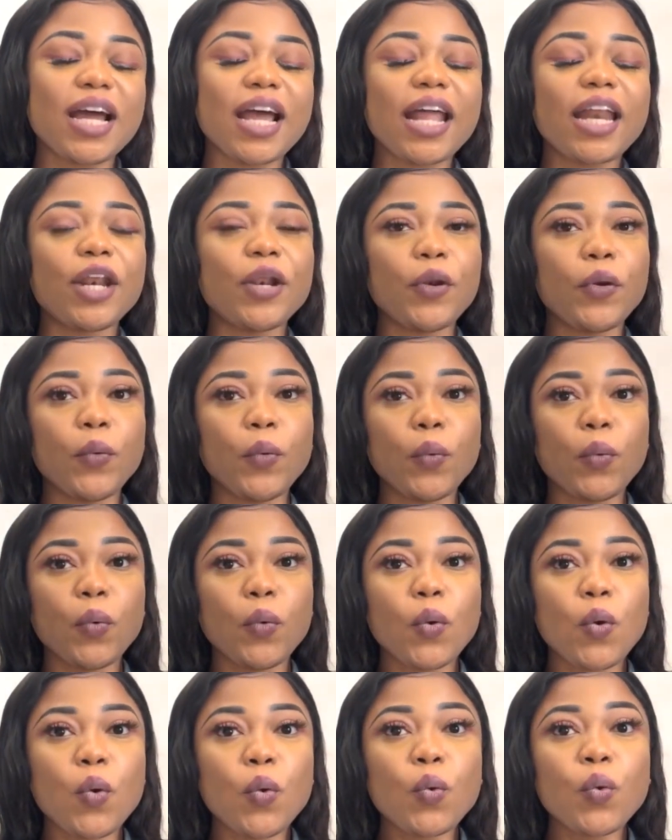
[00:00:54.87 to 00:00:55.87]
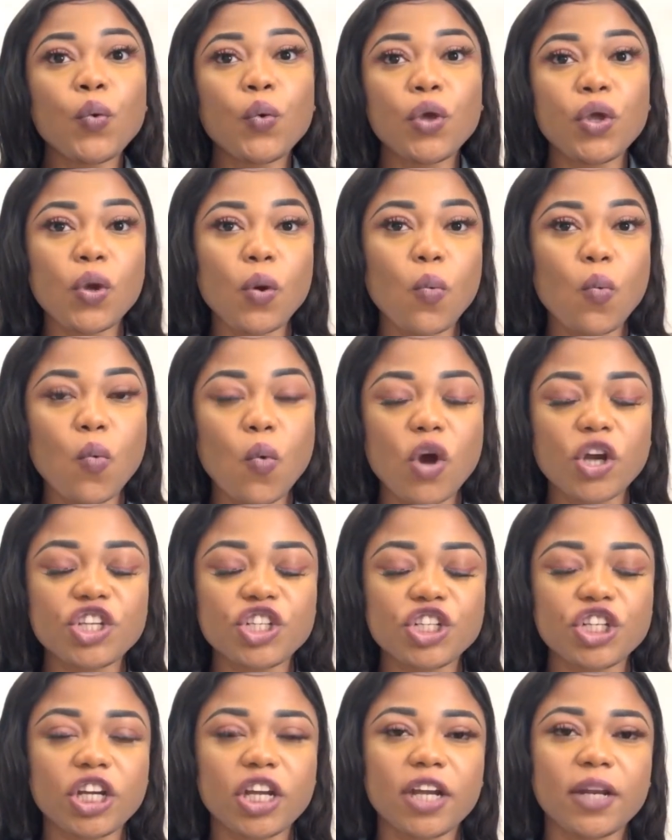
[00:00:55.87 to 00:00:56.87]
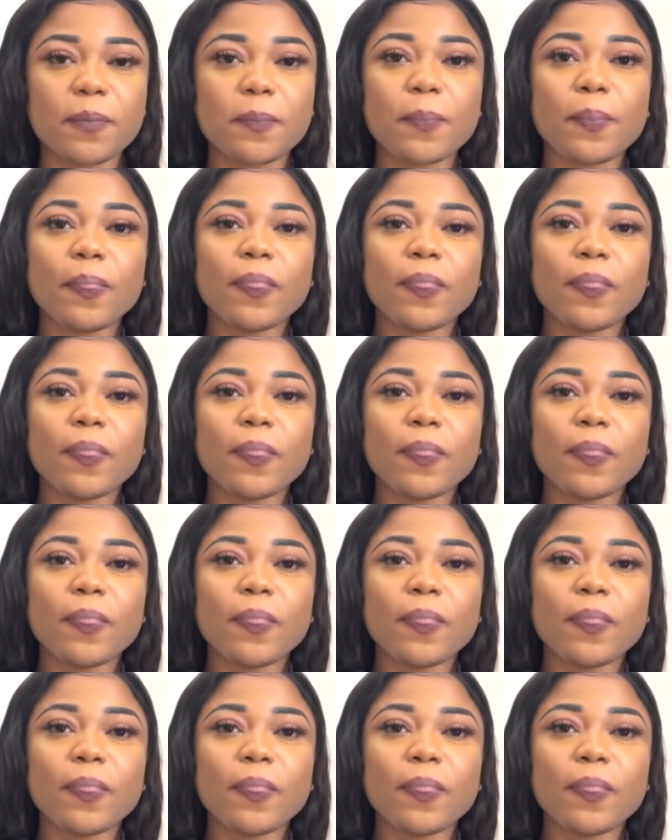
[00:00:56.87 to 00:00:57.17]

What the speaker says: and know who you're watching.